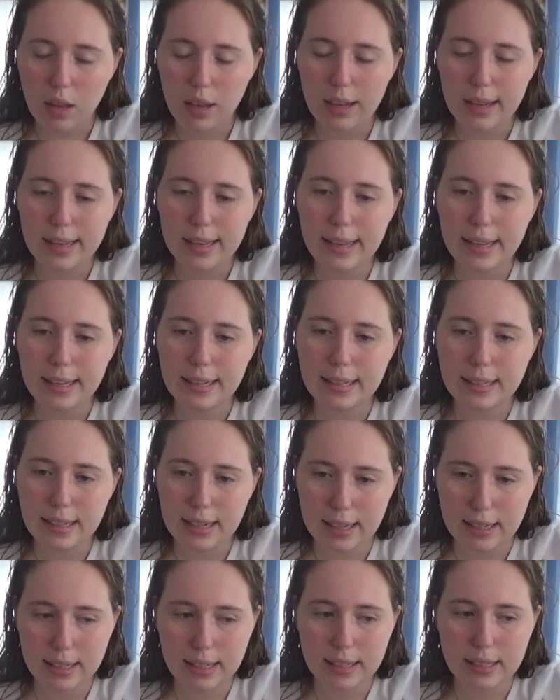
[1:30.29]
he
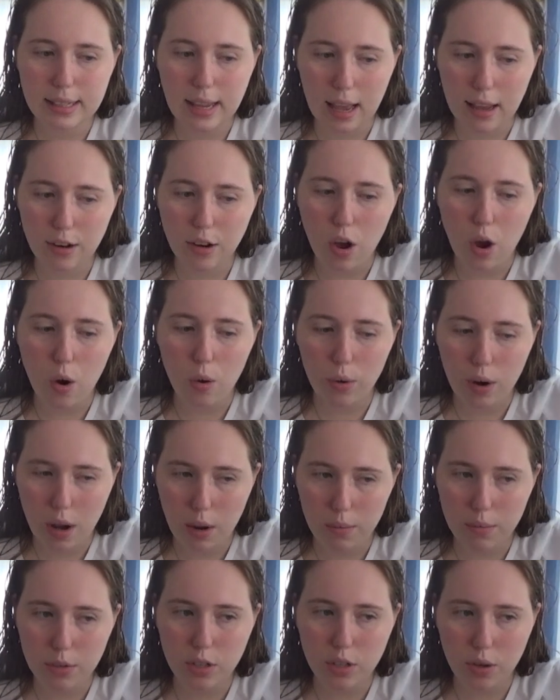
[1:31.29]
did decide to own
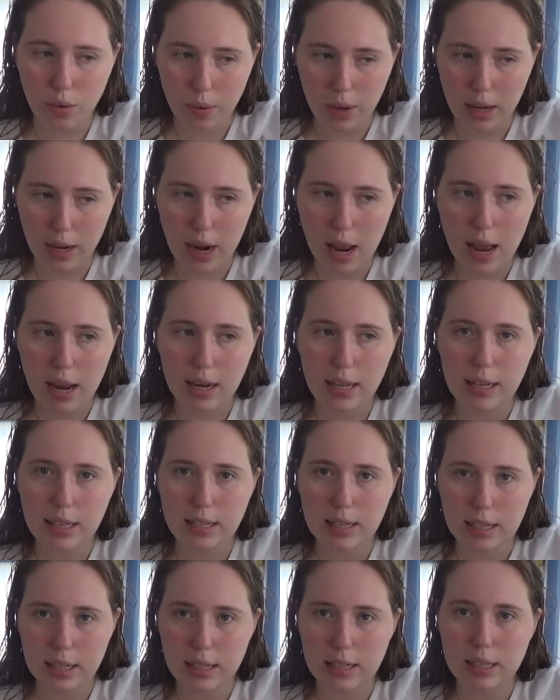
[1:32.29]
up to it and he
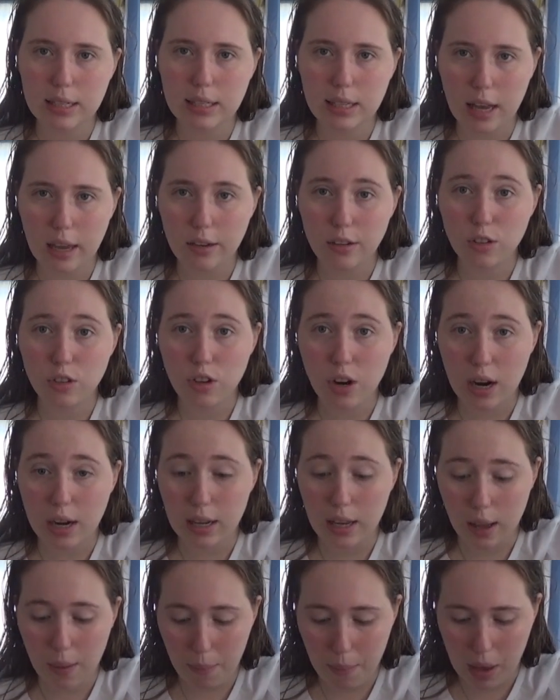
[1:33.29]
did decide to try to
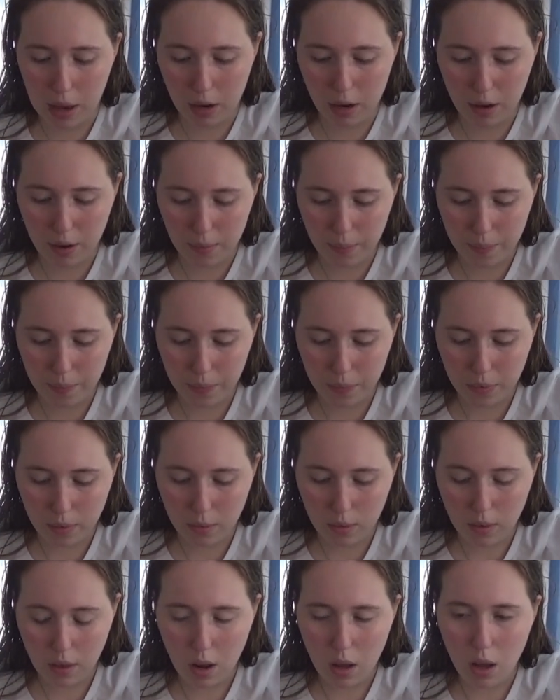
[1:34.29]
get better.
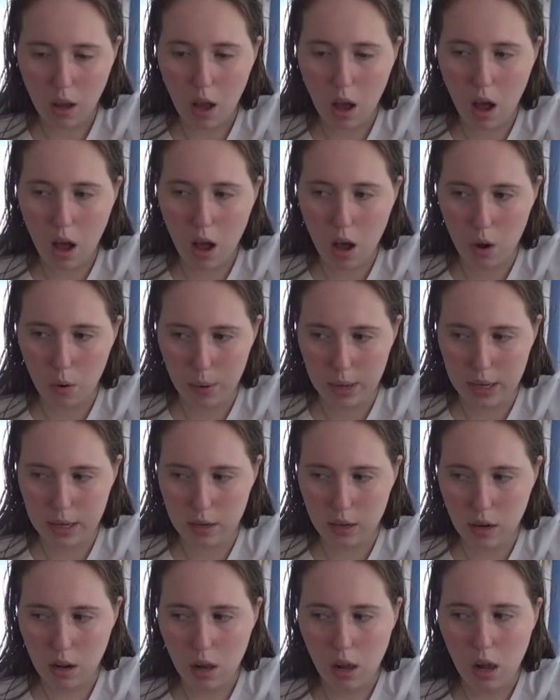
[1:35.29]

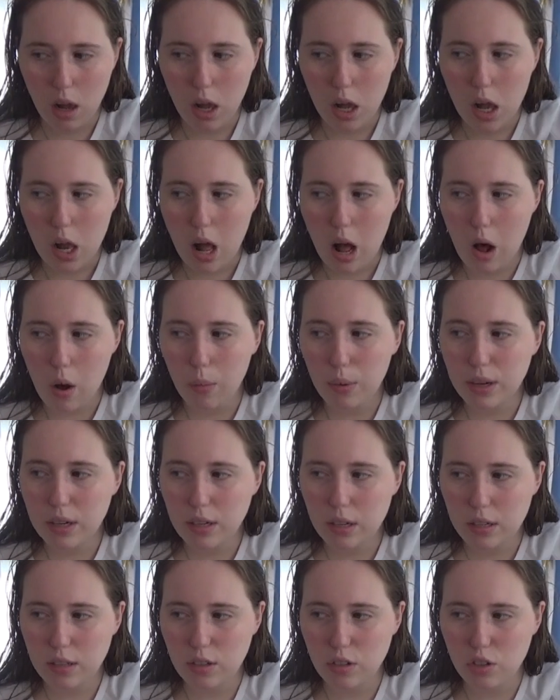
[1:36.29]
Owen
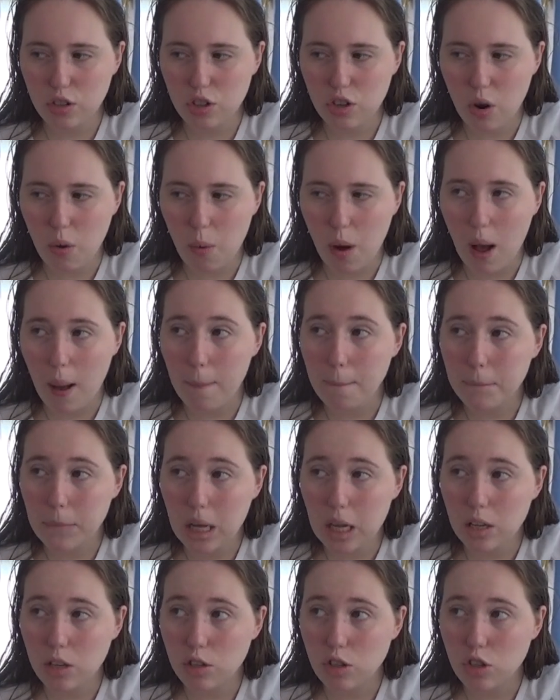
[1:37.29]
doesn't show up
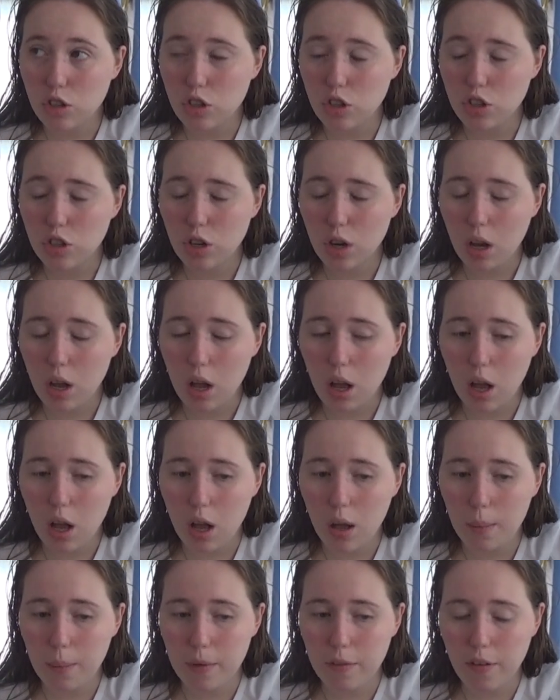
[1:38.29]
much,
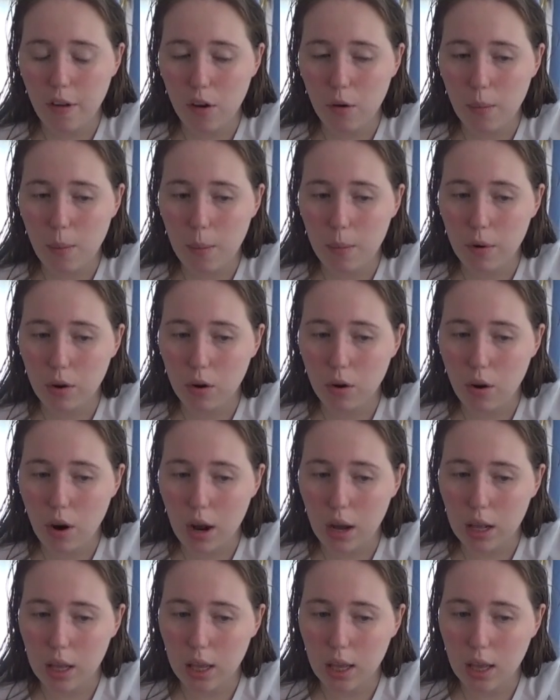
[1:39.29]
if I remember
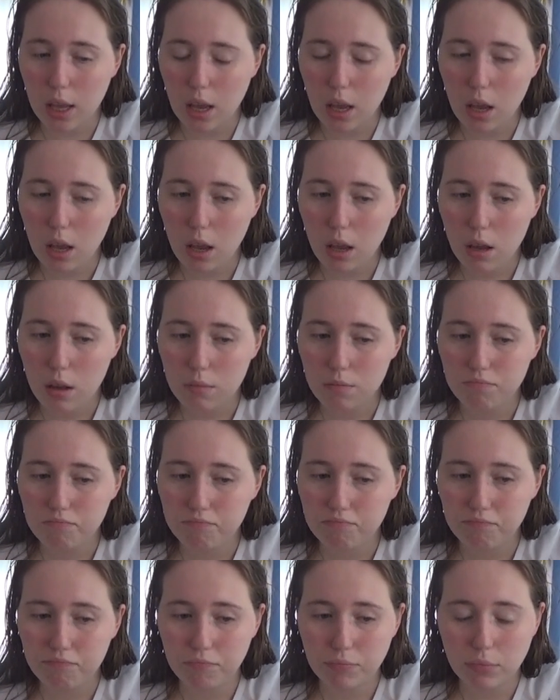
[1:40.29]
correctly.
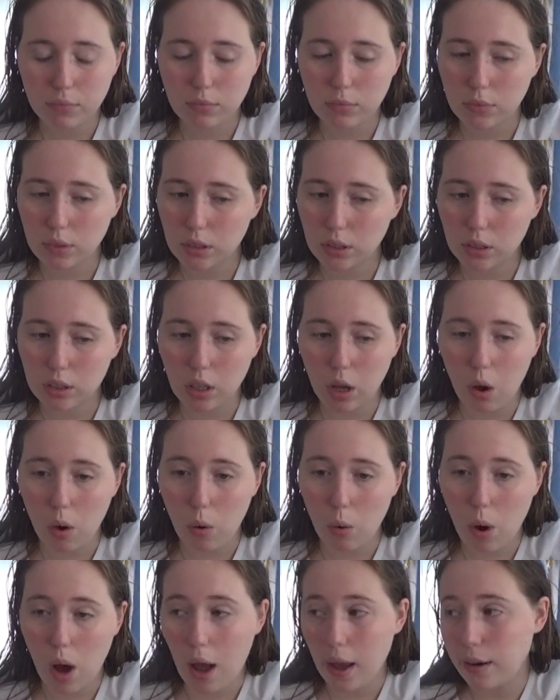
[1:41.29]

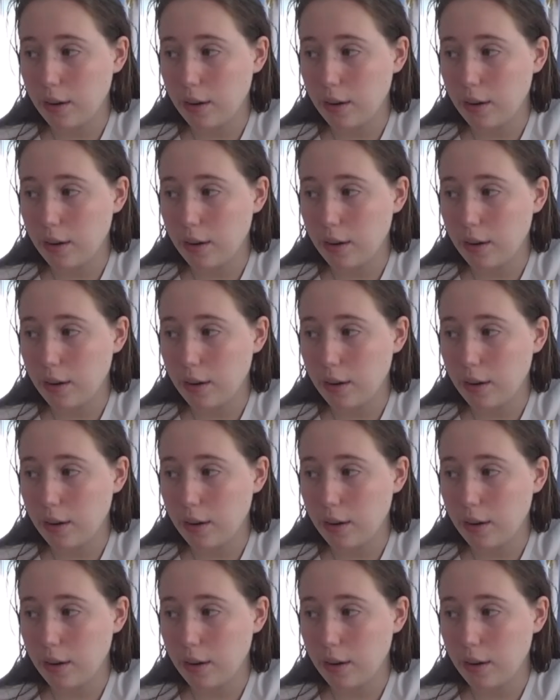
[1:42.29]
So